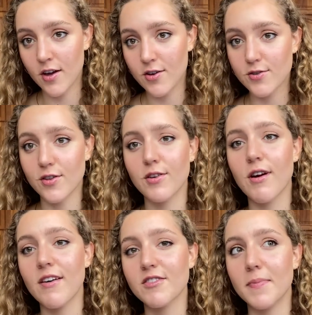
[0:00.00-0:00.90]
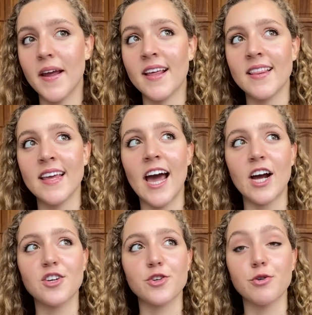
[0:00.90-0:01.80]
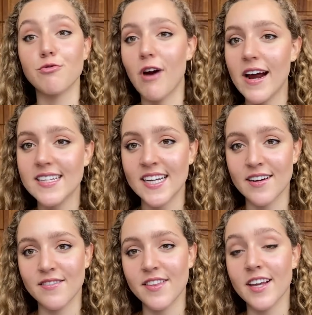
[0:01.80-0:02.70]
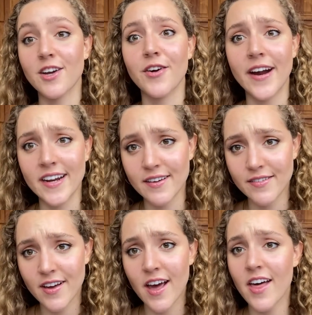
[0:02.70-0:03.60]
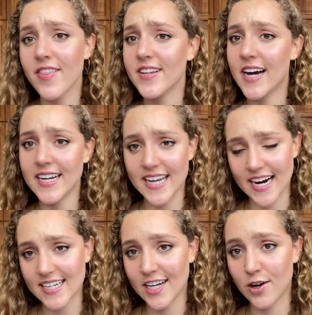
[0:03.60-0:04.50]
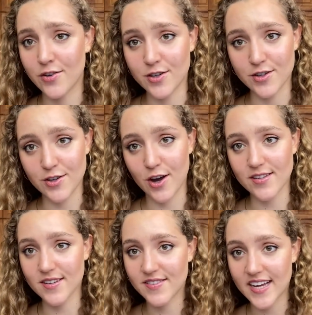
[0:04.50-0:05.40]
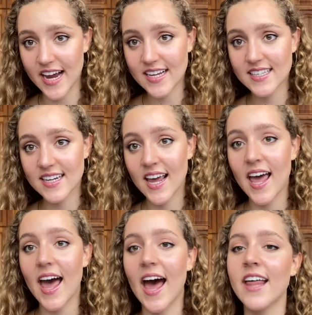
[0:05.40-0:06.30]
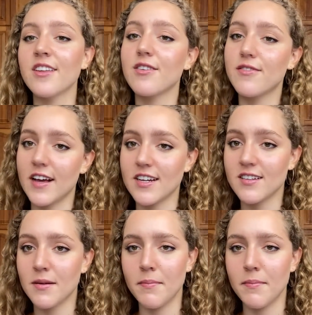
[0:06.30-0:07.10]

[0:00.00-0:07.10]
So the craft being the actual writing of the creative, the didactic or the discursive text, and the reflection